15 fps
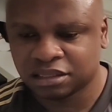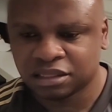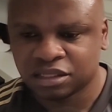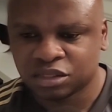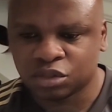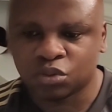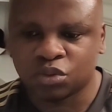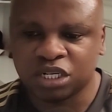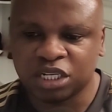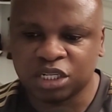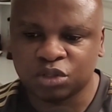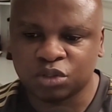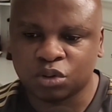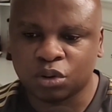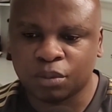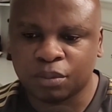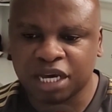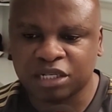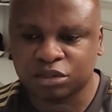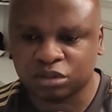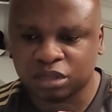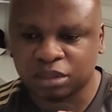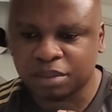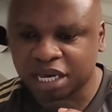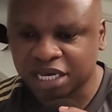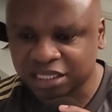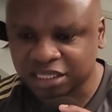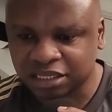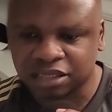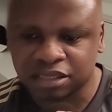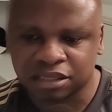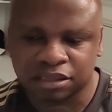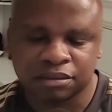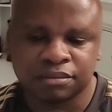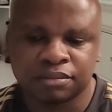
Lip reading: So we need to go back to the basics.